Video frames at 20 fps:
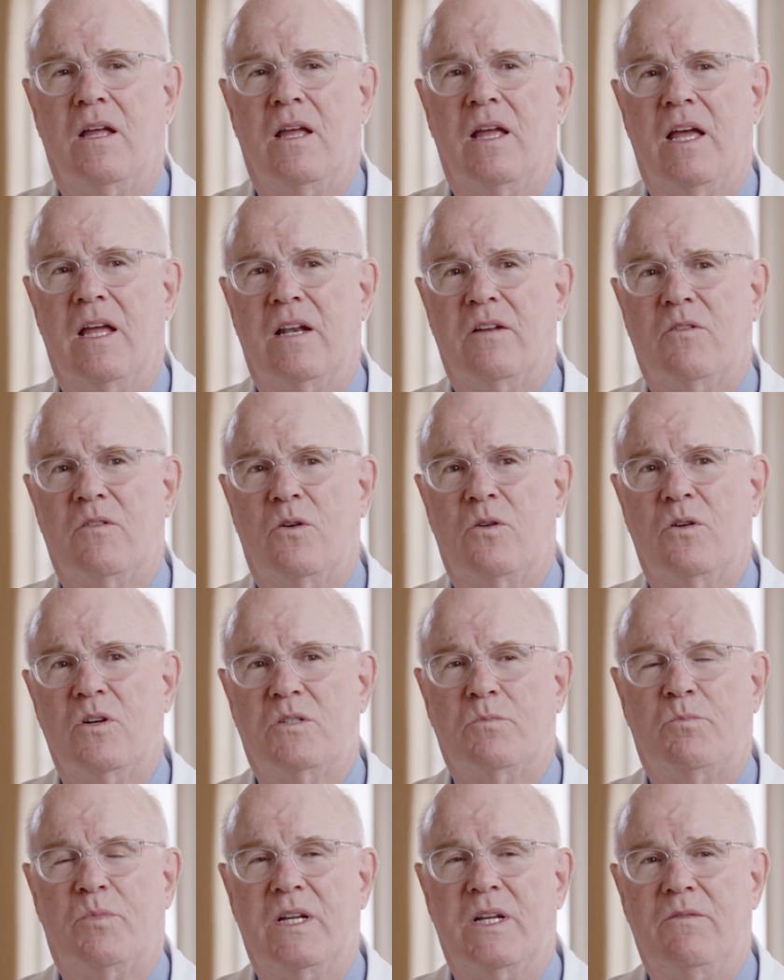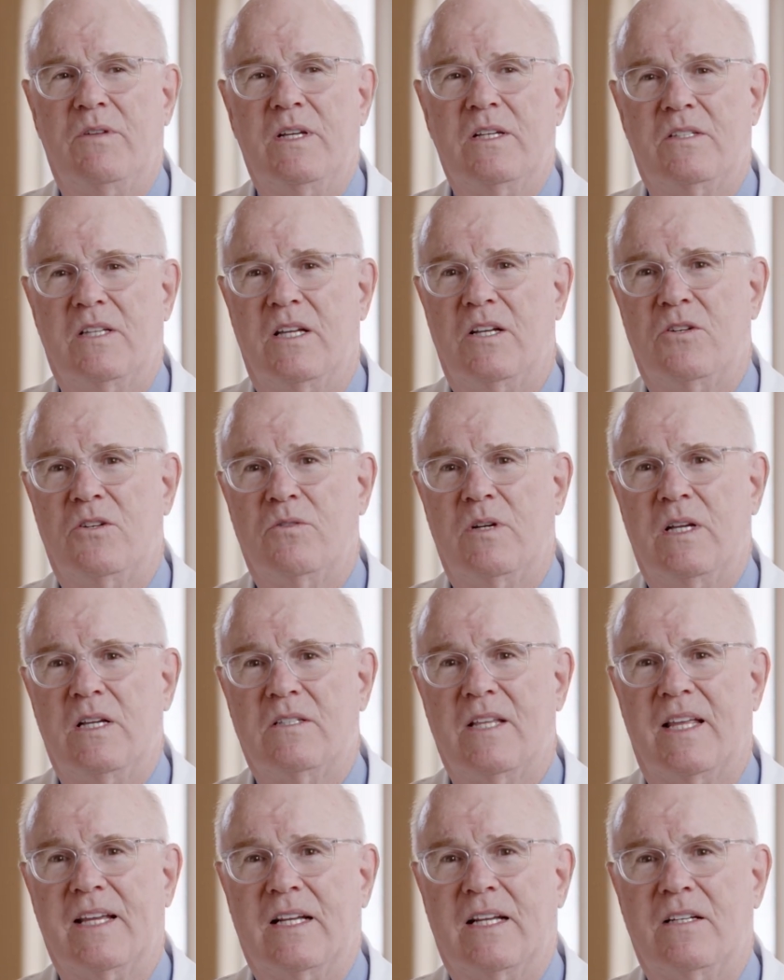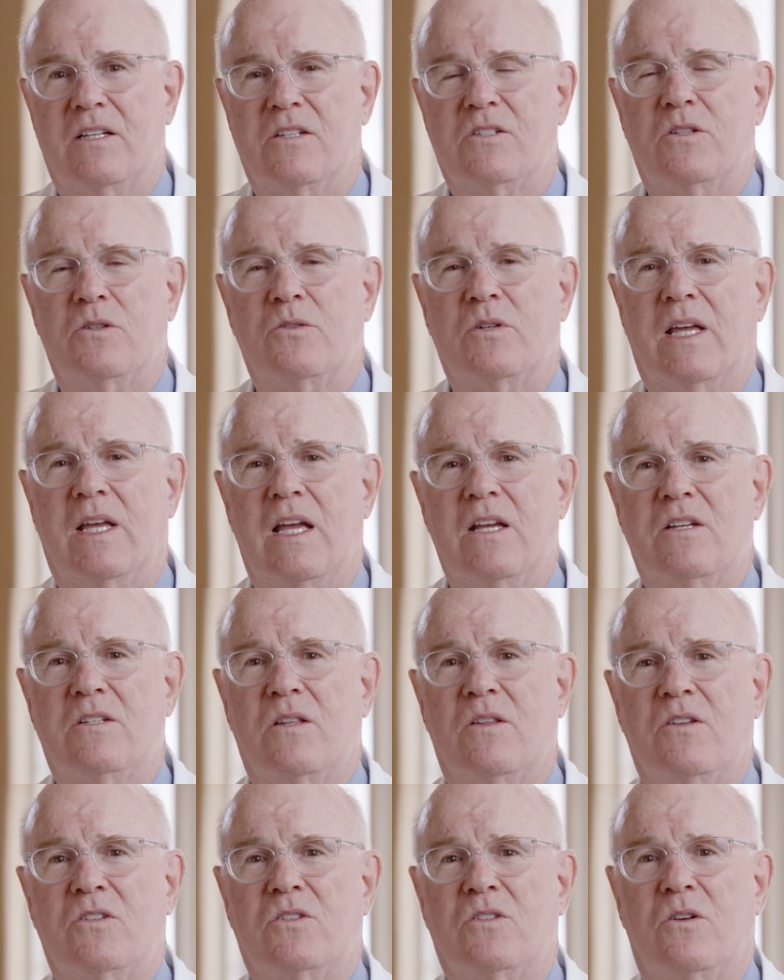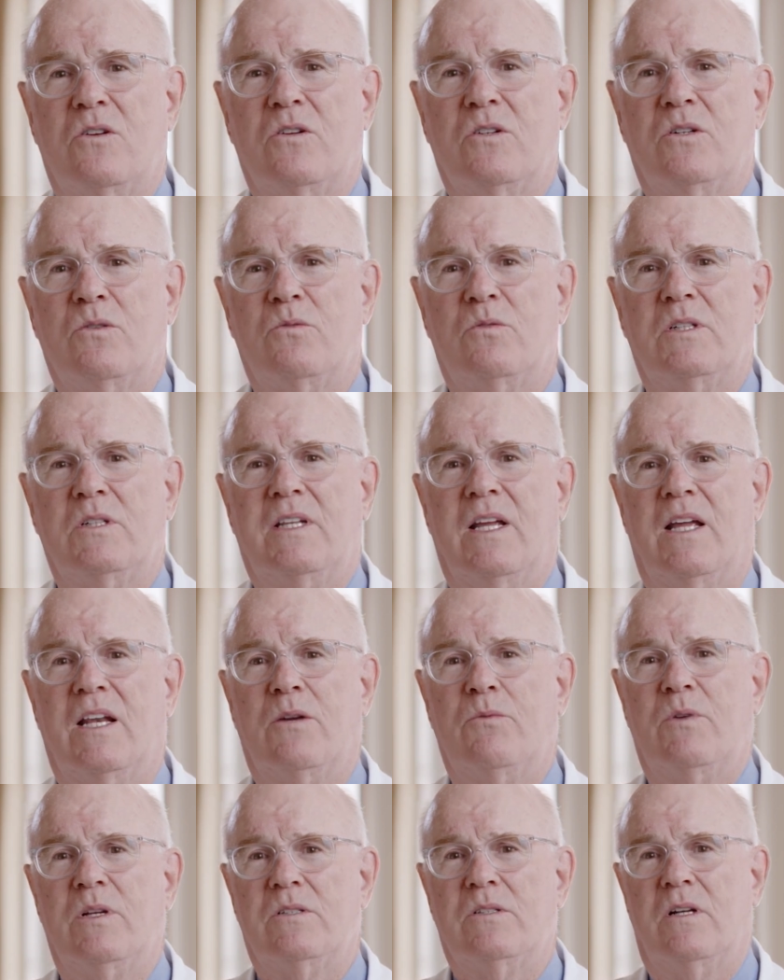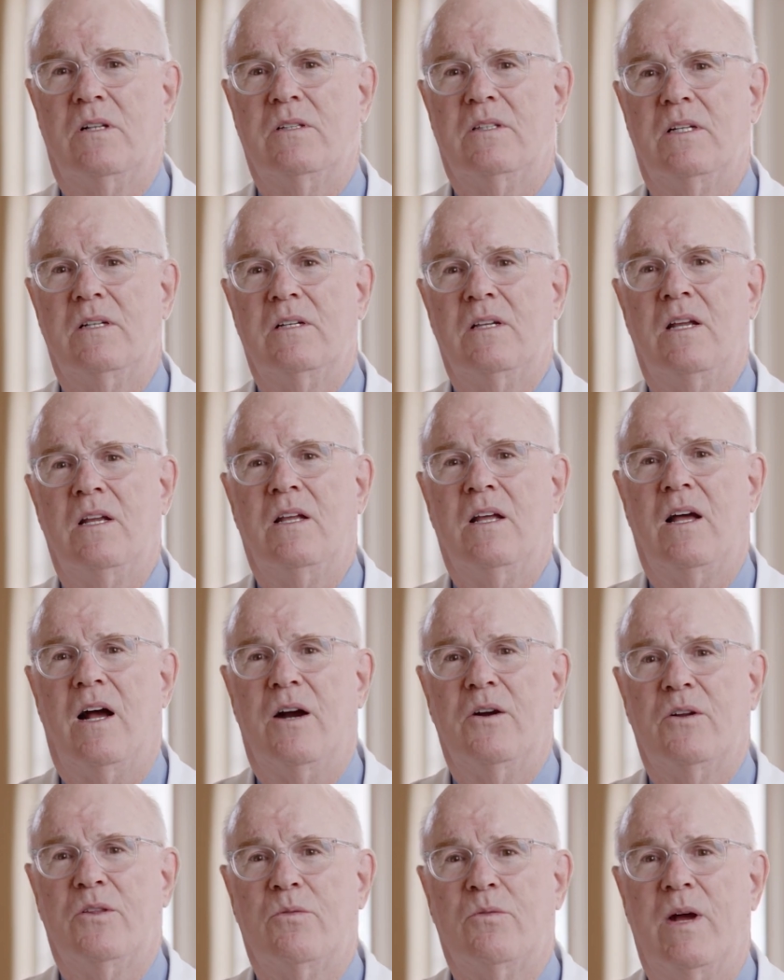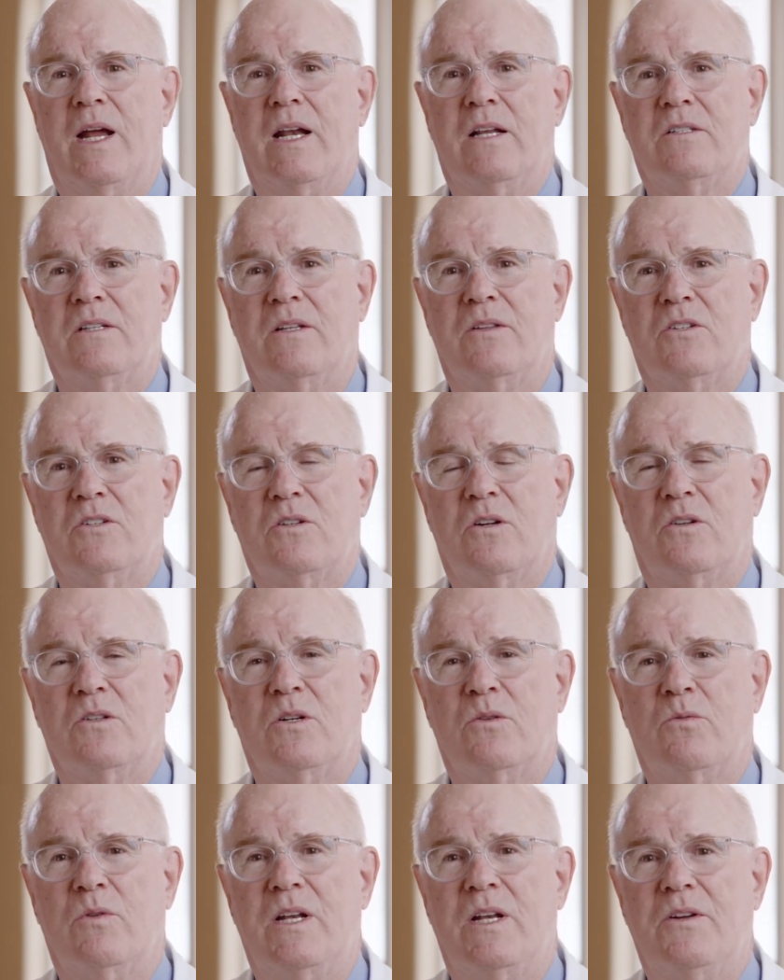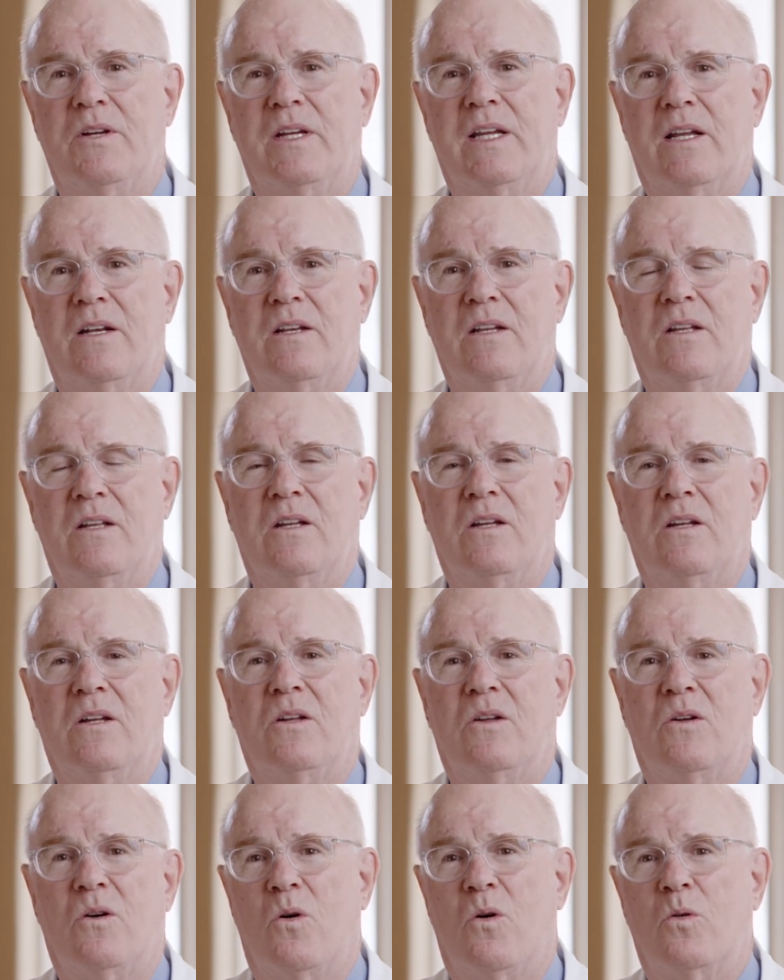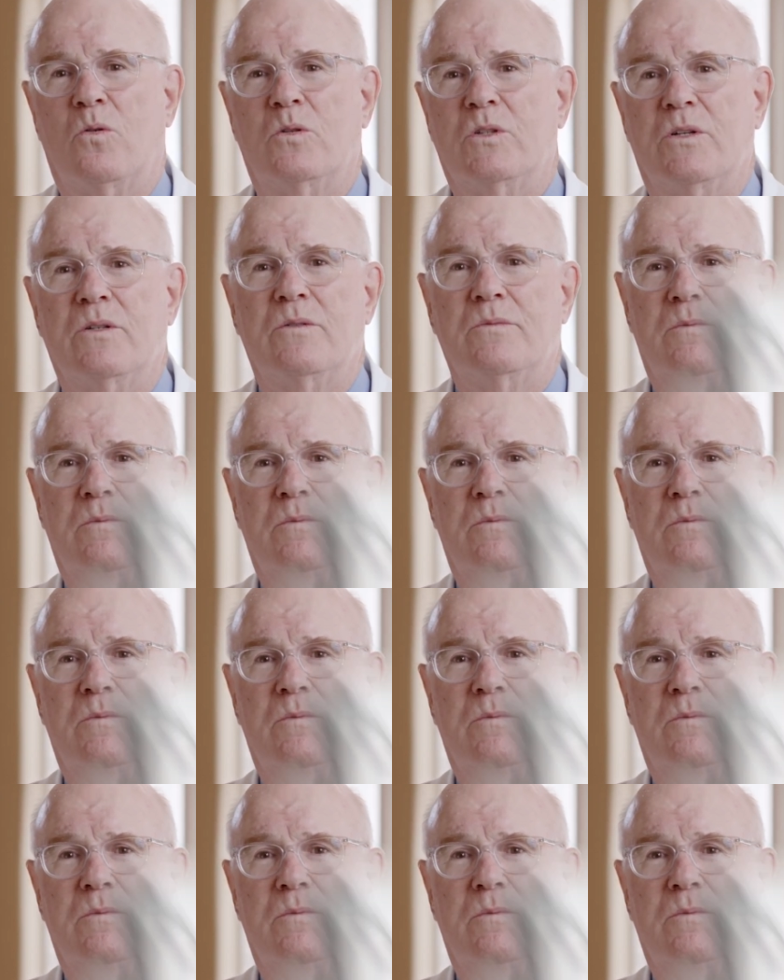And of course, previous injuries like a dislocation of the shoulder will tend to result in arthritis in the shoulder when you get older.